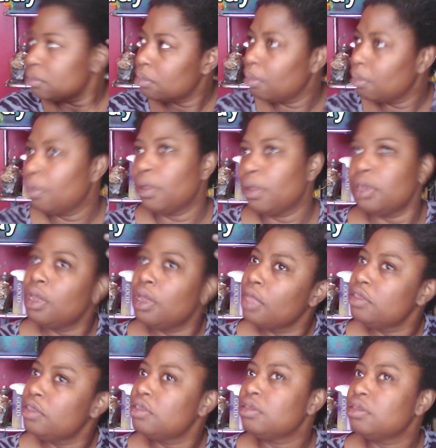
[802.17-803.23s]
my
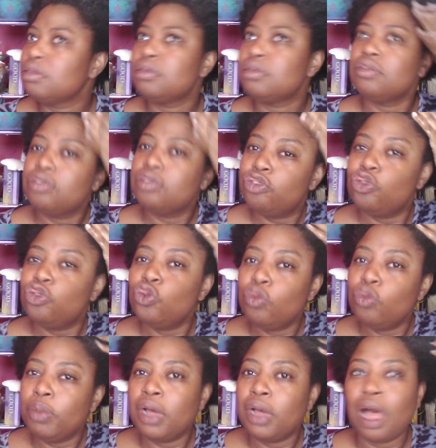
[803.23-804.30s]
next 2
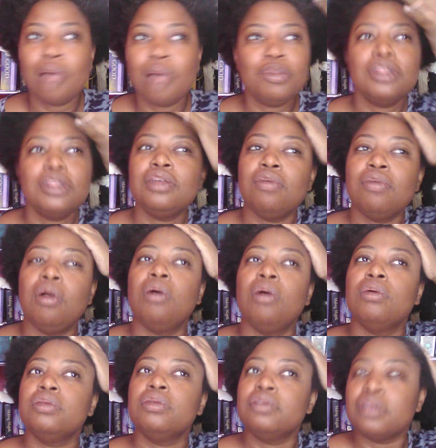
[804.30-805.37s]
Bookopoly
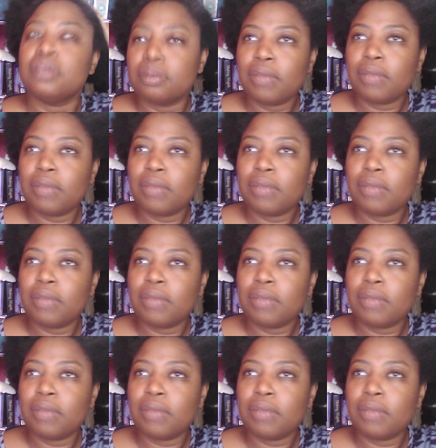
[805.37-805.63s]
rolls,